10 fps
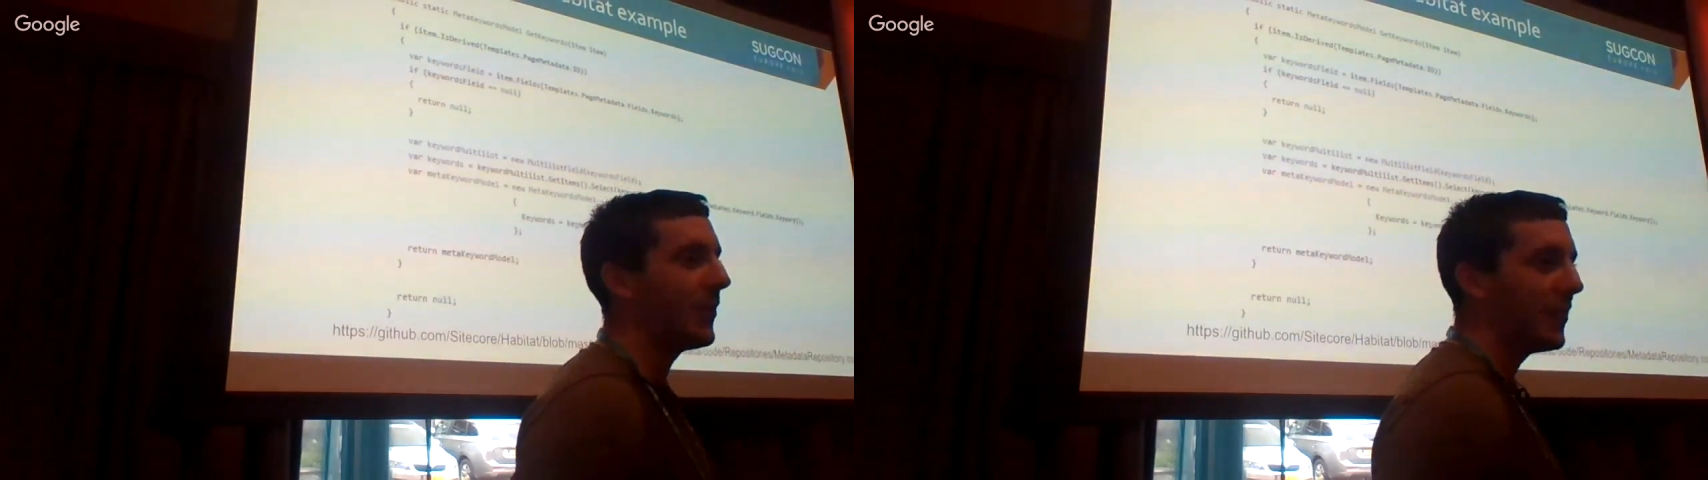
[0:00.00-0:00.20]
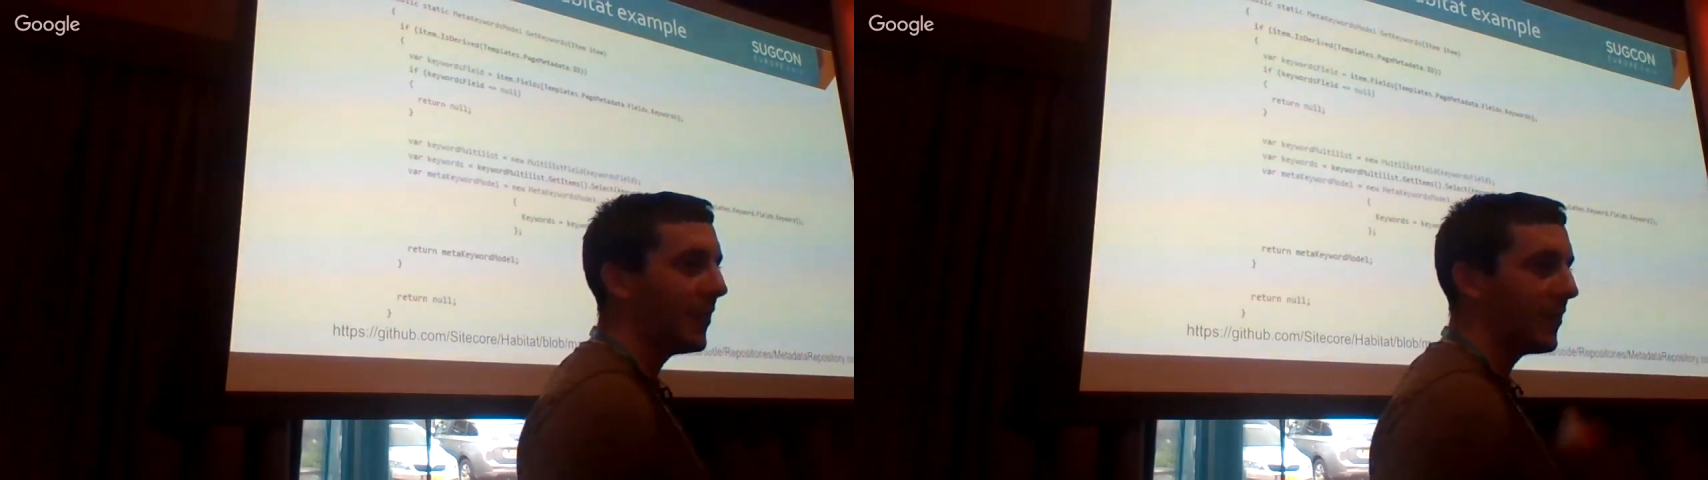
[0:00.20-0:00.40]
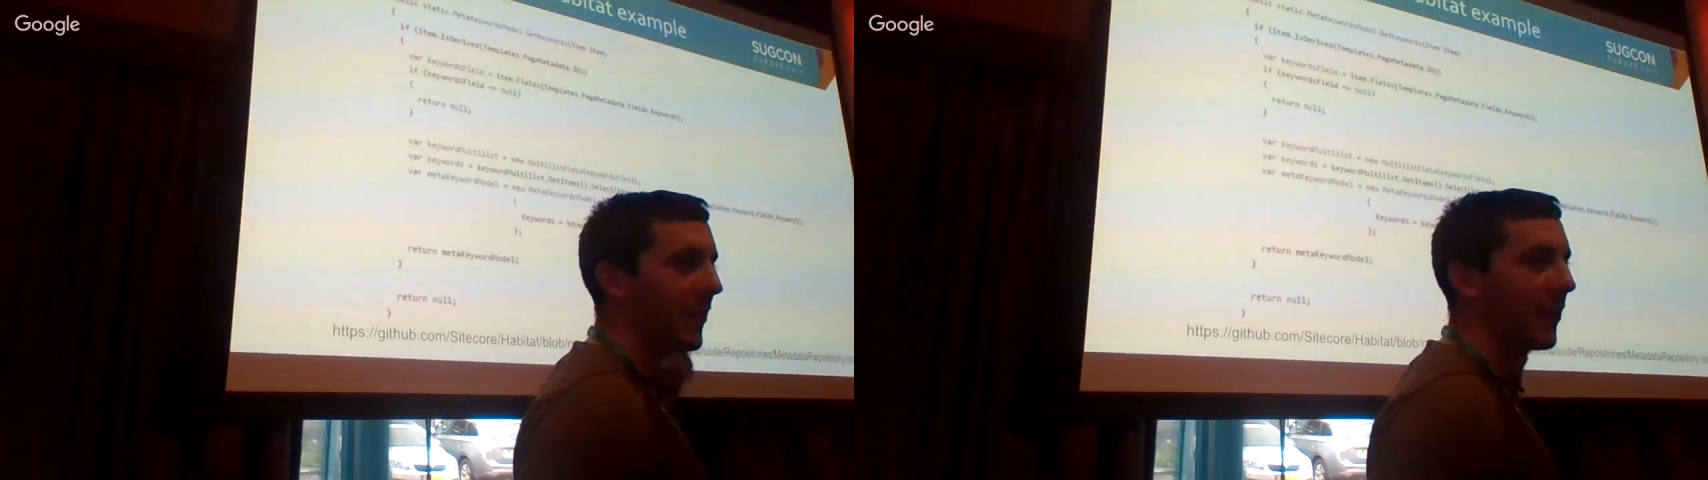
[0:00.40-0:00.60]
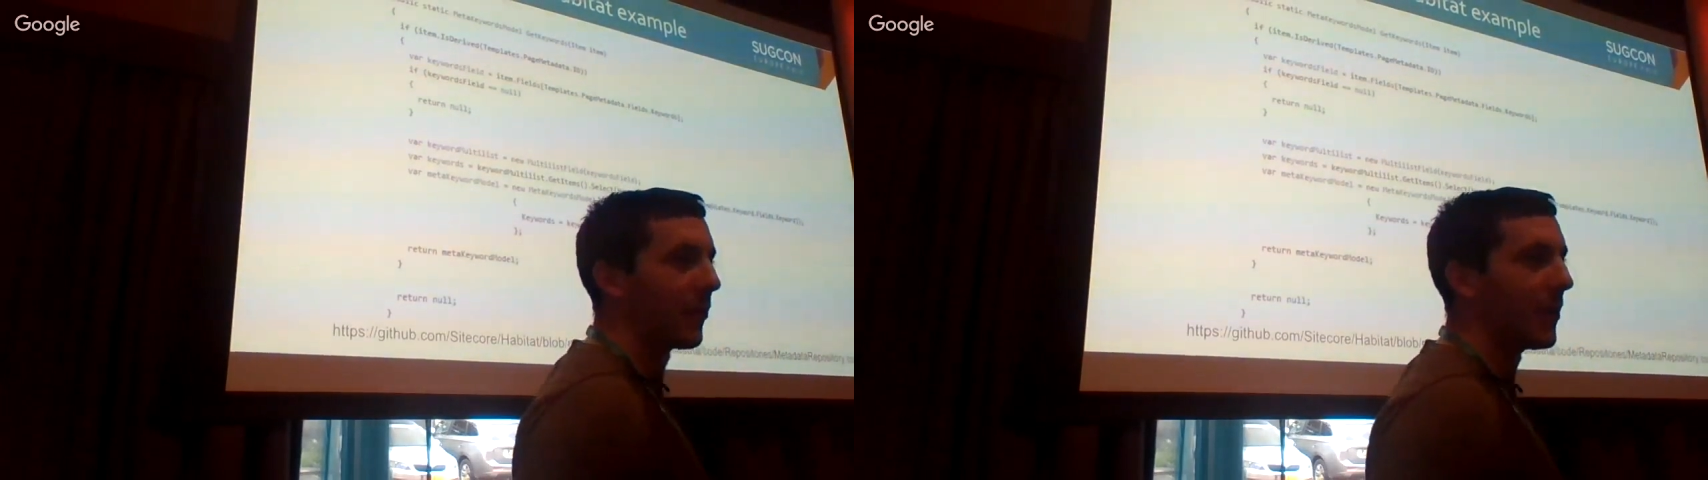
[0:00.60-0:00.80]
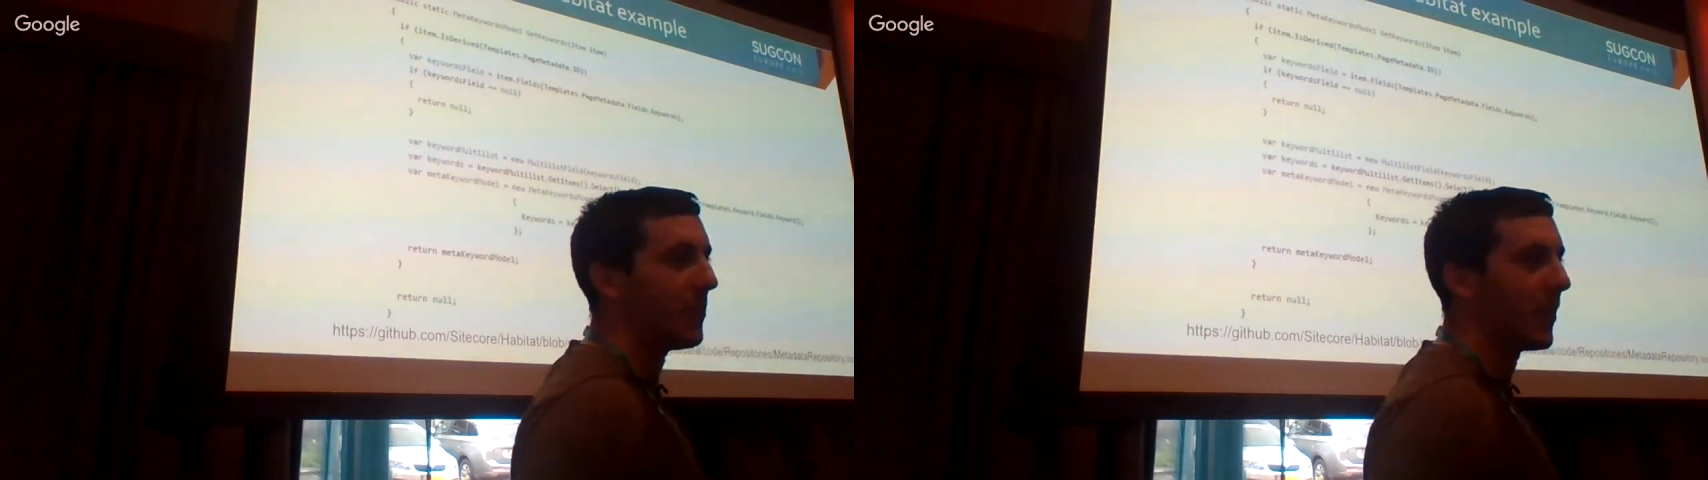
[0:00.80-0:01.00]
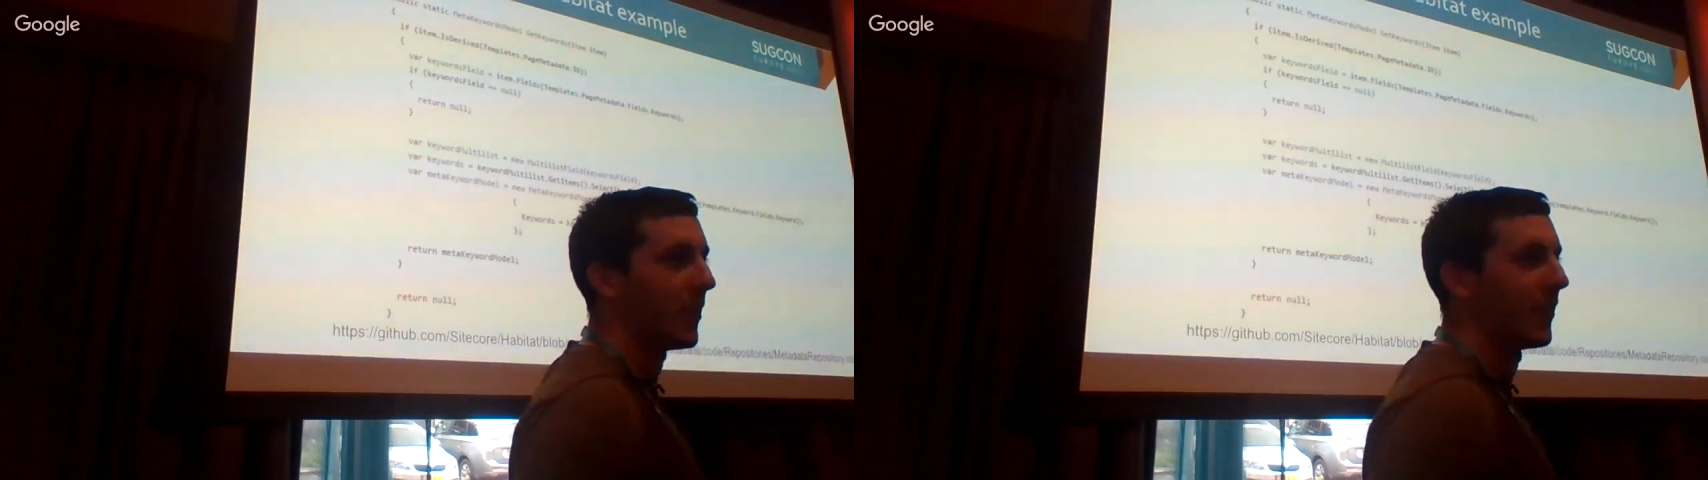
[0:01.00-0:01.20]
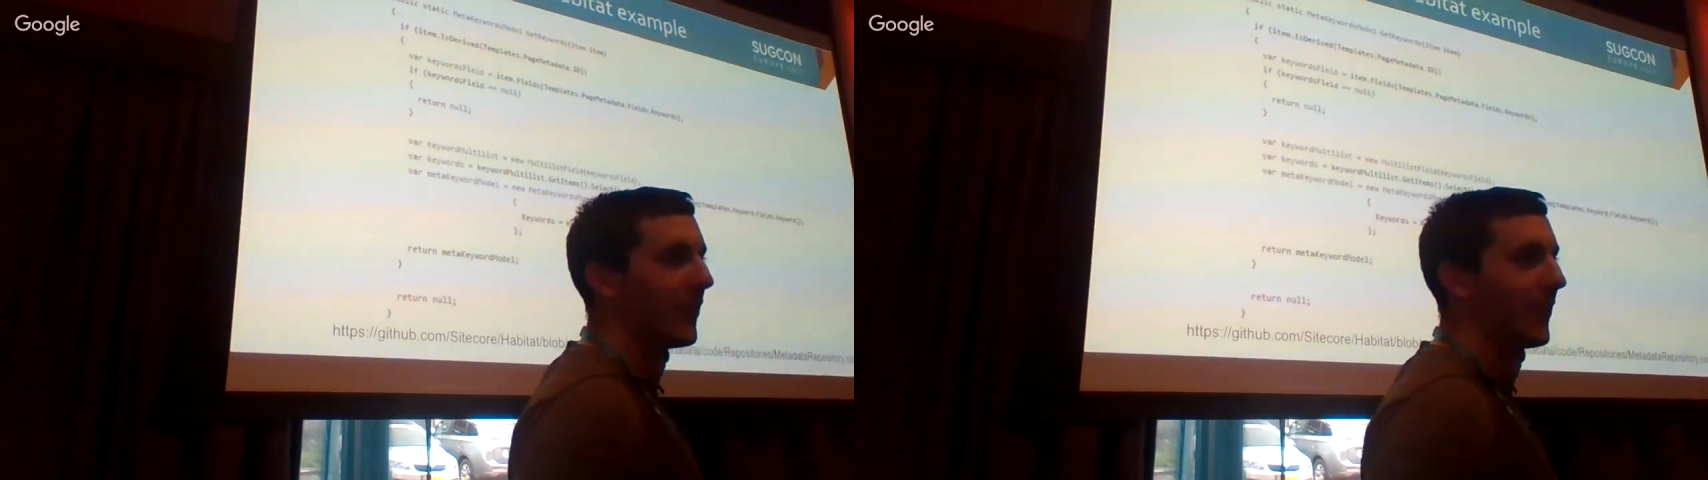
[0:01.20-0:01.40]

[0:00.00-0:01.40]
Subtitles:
this is the SUGCON API.